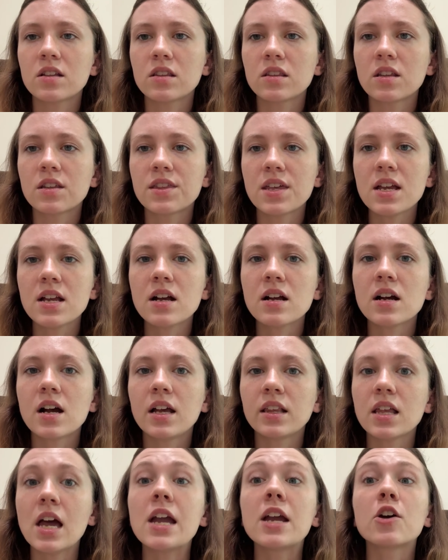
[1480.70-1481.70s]
The thing I
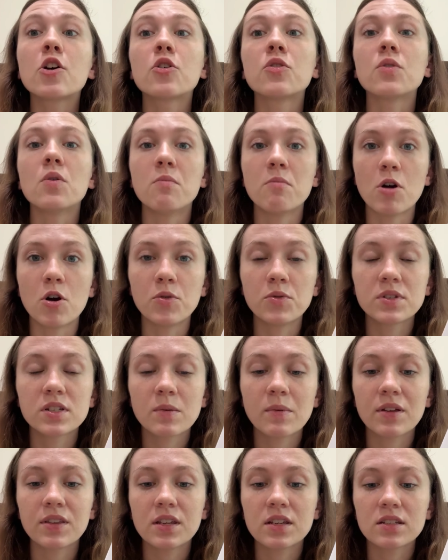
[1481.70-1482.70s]
like the most
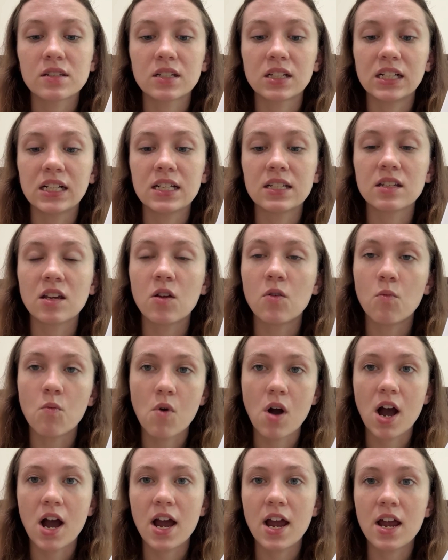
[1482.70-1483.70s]
about this series and
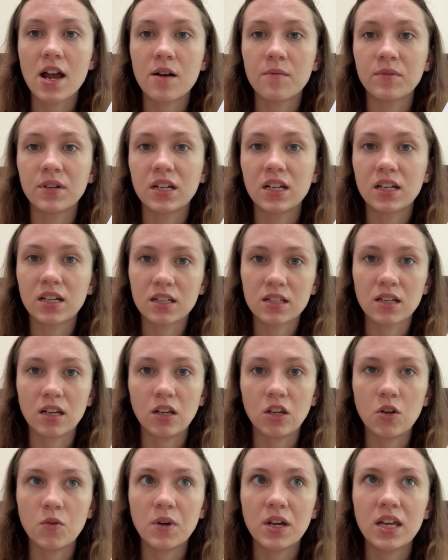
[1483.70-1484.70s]
why I'm going to
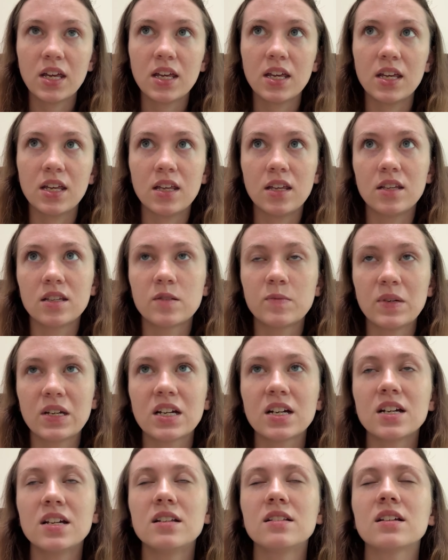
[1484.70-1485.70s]
continue it is
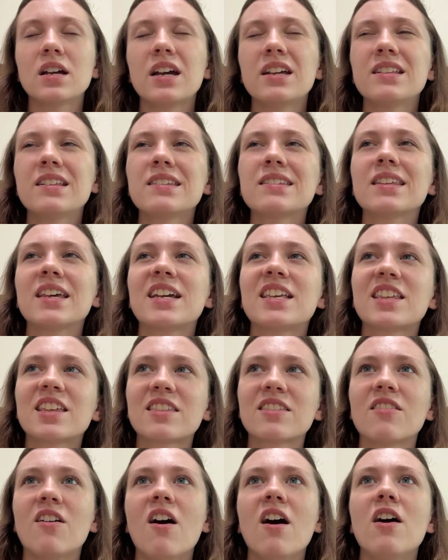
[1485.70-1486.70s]
because I just like the
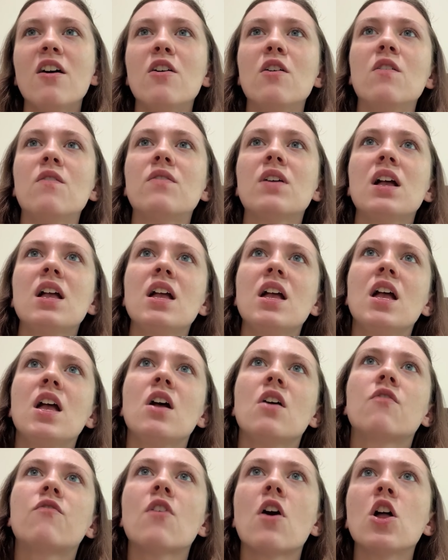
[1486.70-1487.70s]
thought of
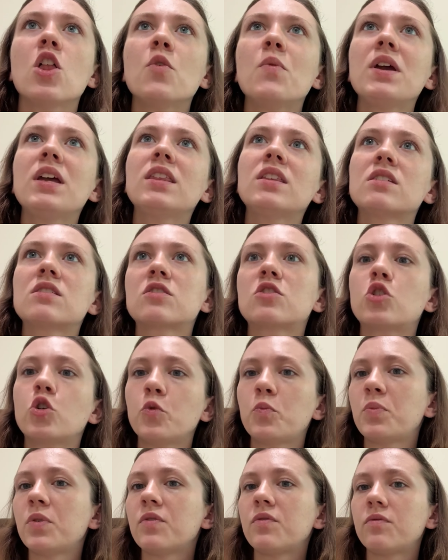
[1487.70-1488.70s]
following this
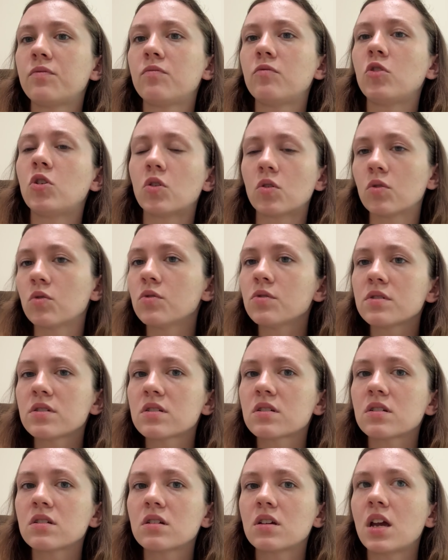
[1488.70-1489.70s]
group of
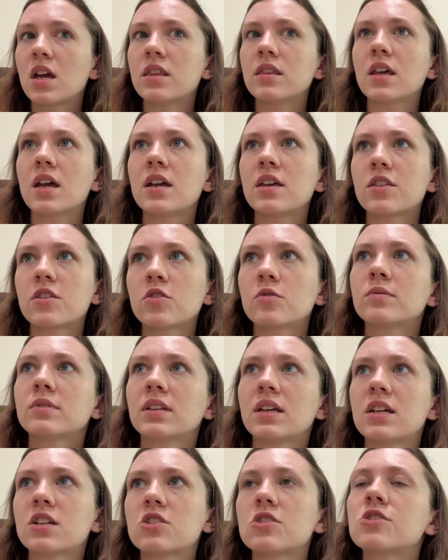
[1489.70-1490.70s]
girls and like their
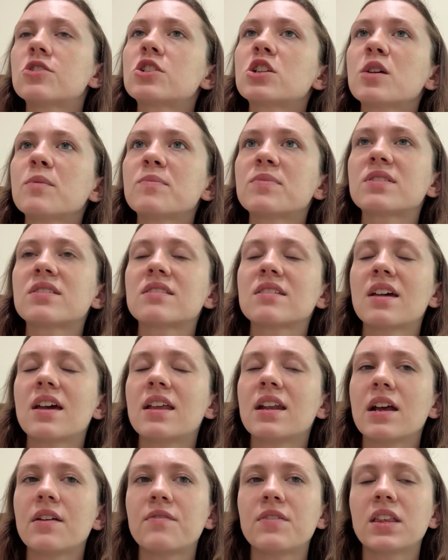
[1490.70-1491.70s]
relationships,
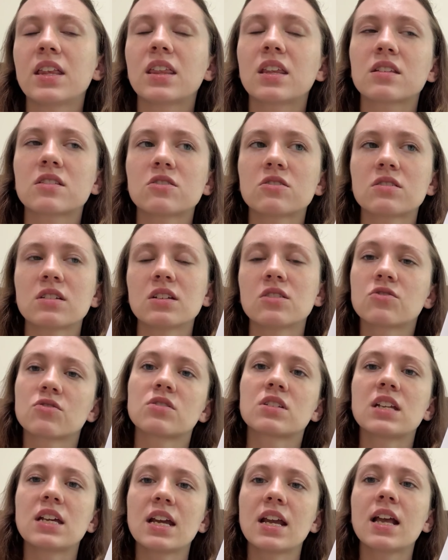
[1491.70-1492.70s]
and I feel like that's just
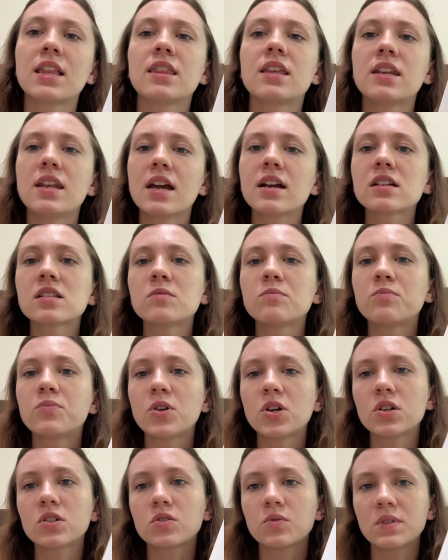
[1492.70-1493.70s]
interesting. And the next
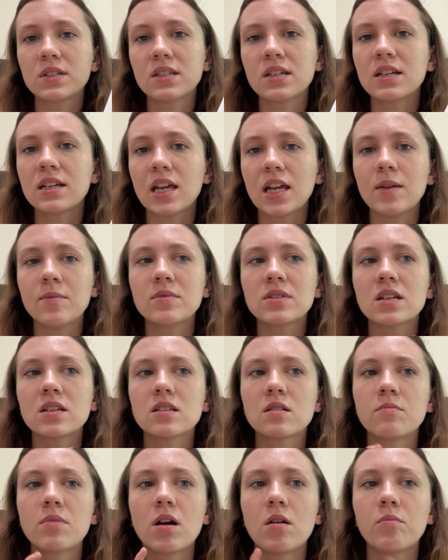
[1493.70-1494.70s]
book, Twisted Games,
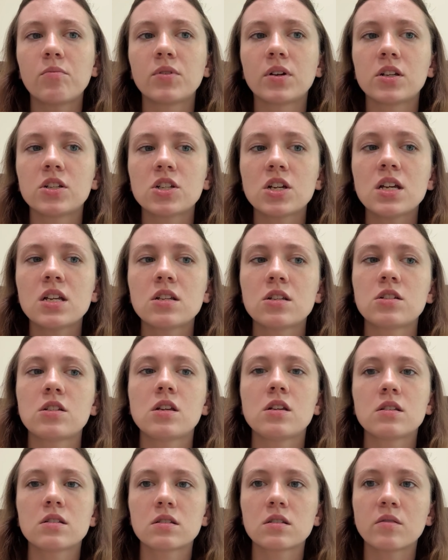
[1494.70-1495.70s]
is about Bridget, and
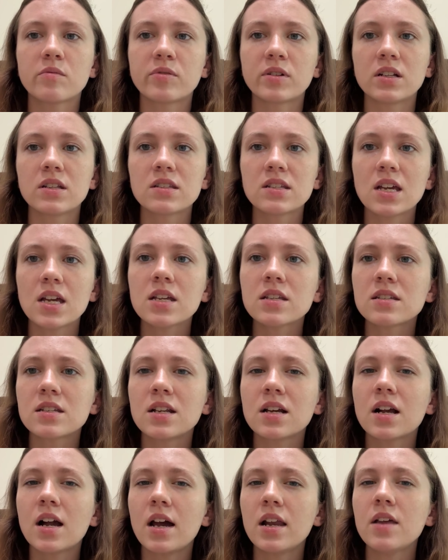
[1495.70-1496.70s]
she's the princess, and
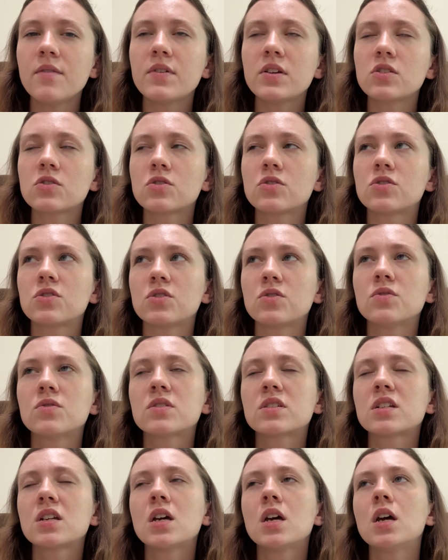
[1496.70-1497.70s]
it kind of
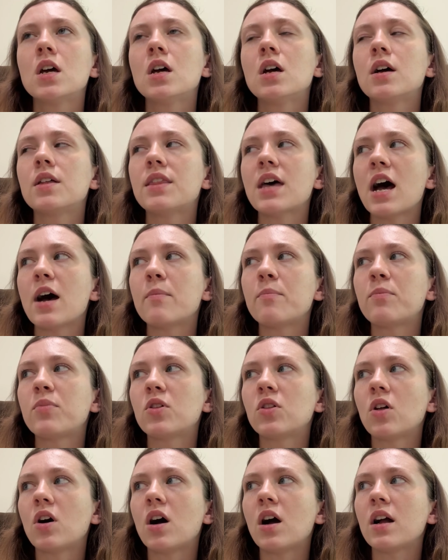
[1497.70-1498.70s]
introduced that
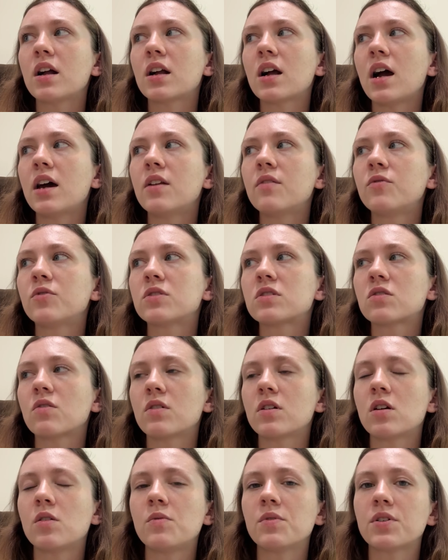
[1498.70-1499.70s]
plot, kind of what's
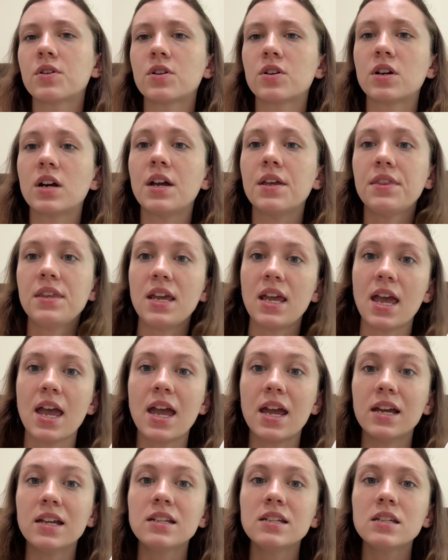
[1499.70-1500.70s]
going on with her at the
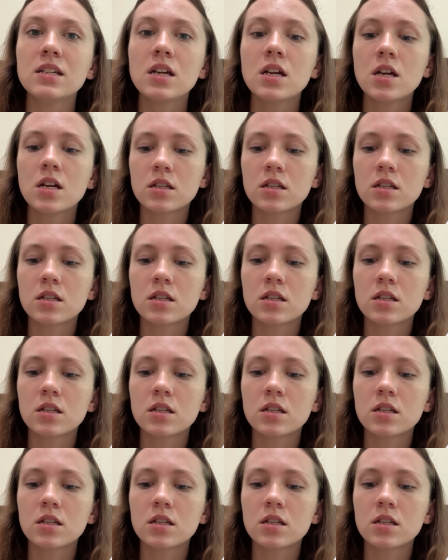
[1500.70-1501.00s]
end.